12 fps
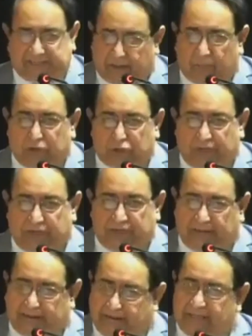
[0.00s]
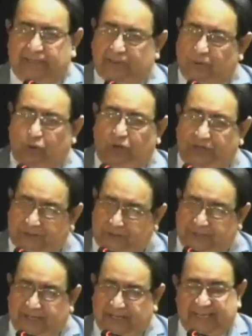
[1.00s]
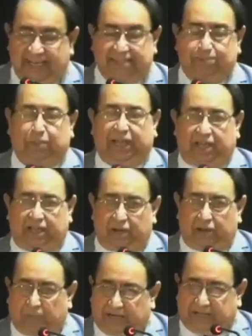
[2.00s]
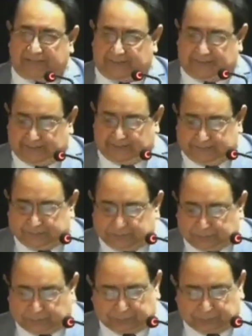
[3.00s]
establishment and the role it is playing in Pakistan.